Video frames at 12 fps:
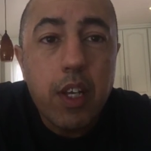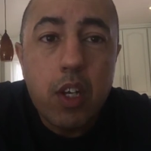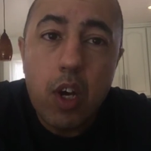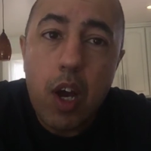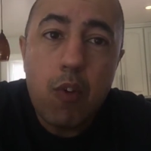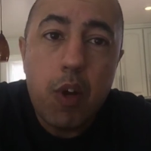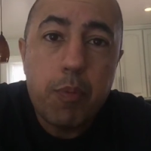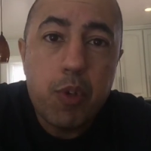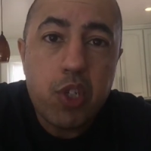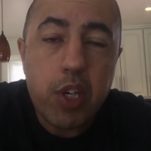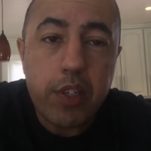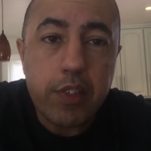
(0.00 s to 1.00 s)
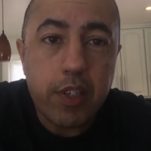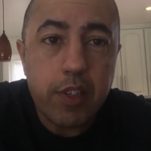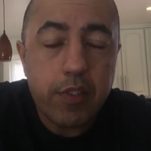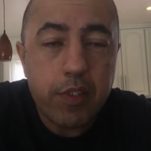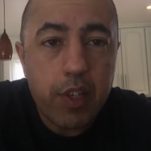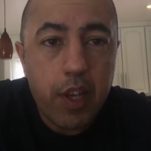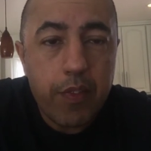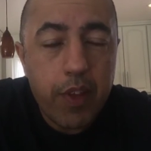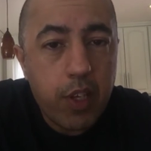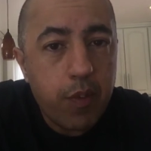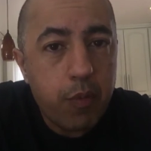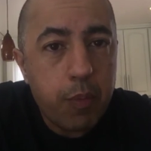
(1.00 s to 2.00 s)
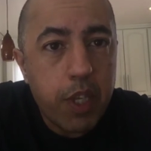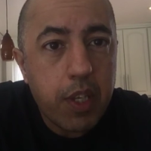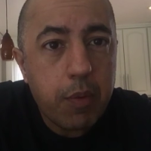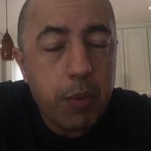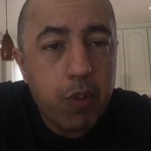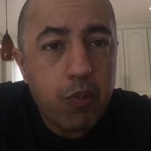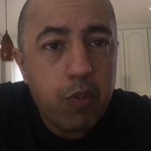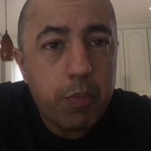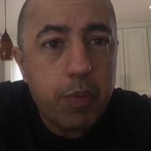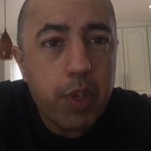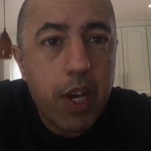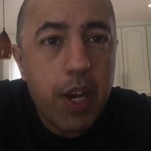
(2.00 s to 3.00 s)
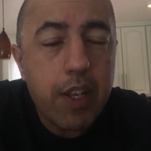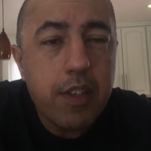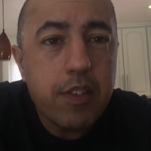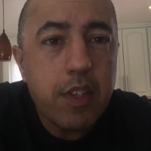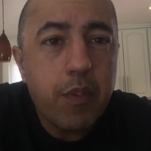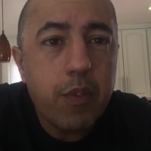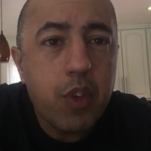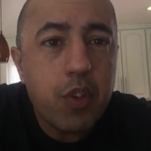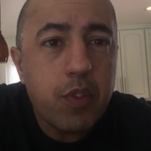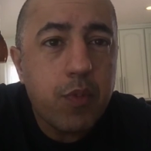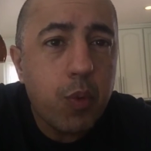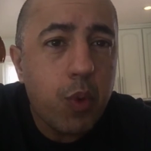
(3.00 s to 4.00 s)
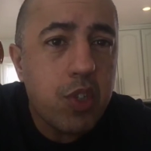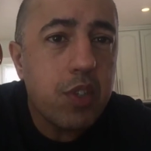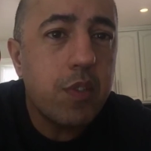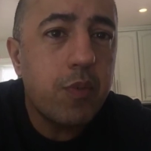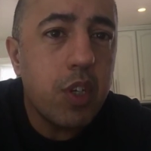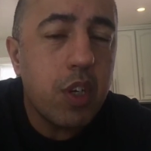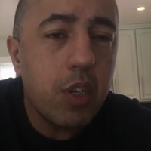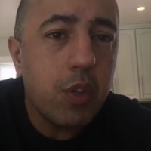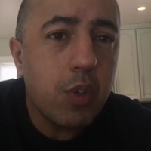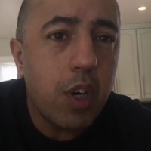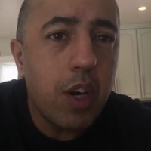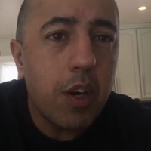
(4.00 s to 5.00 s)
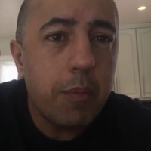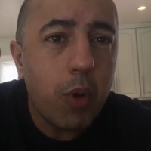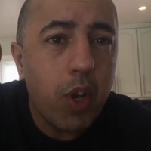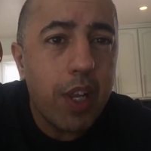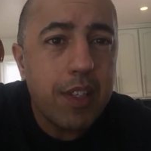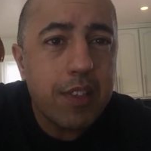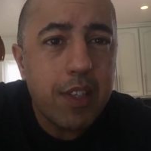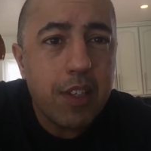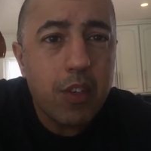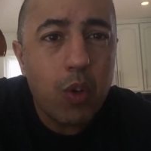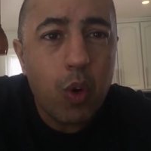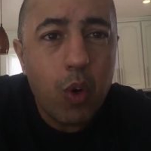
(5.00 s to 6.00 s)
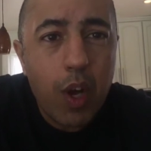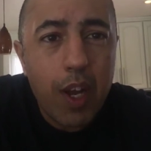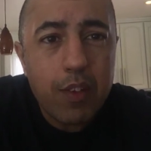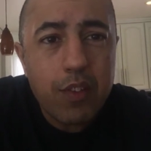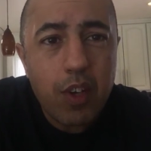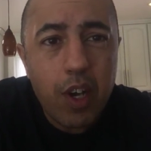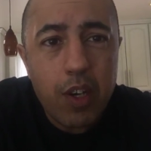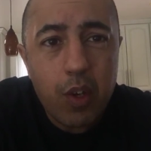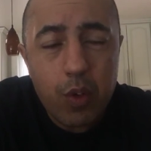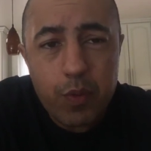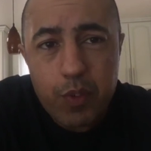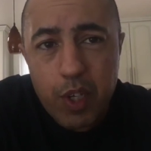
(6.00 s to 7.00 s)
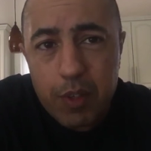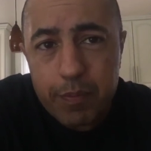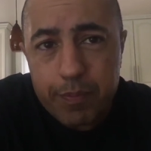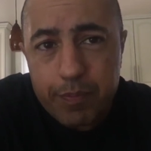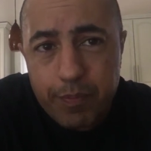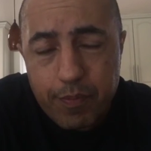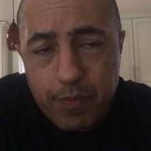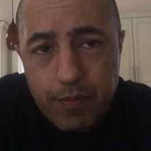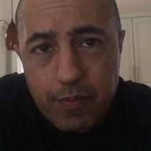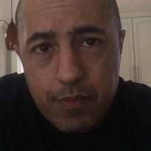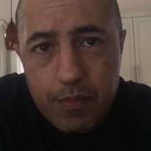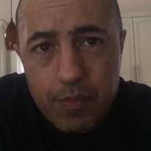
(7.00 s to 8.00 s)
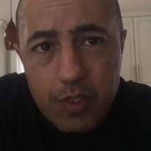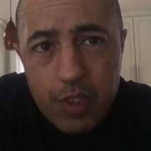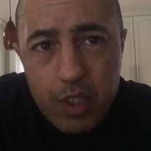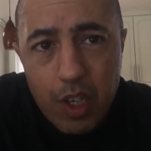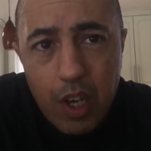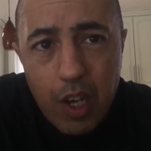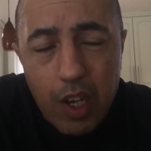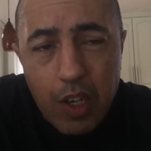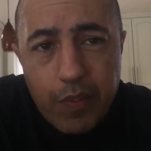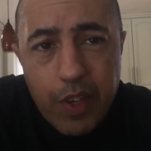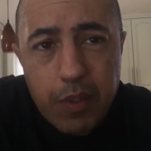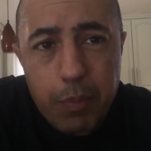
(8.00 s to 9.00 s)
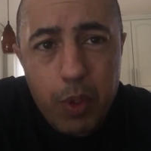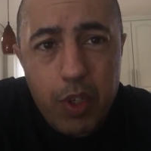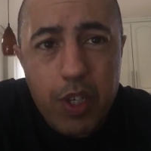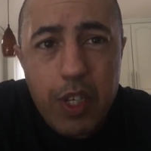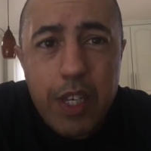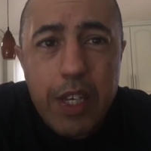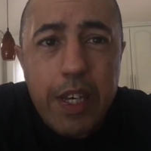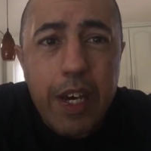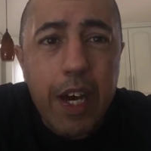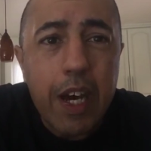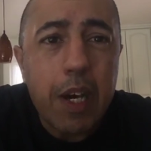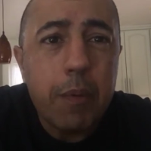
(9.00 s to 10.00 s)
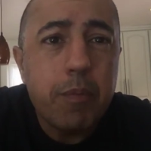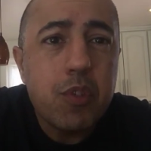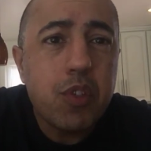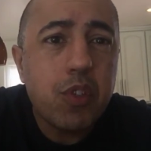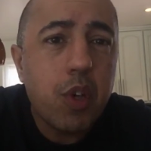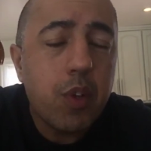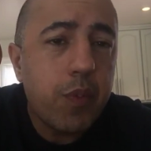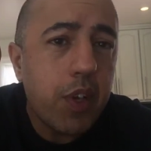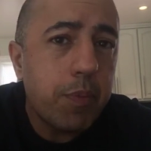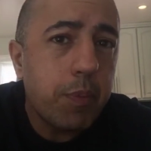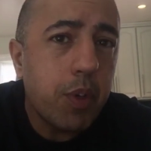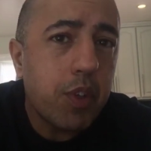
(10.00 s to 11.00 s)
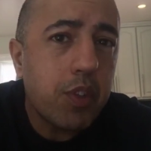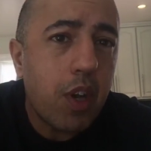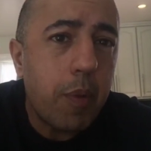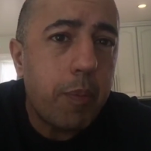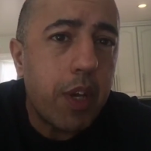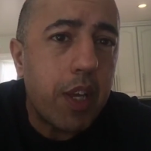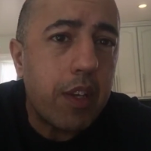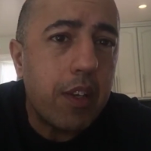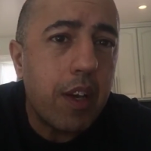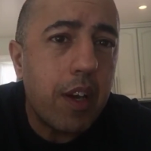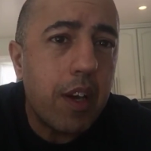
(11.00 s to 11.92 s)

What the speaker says: look, I really appreciate it. Thank you for being in my group. And for those of you watching this video on LinkedIn or outside of Facebook, just go to Facebook, type in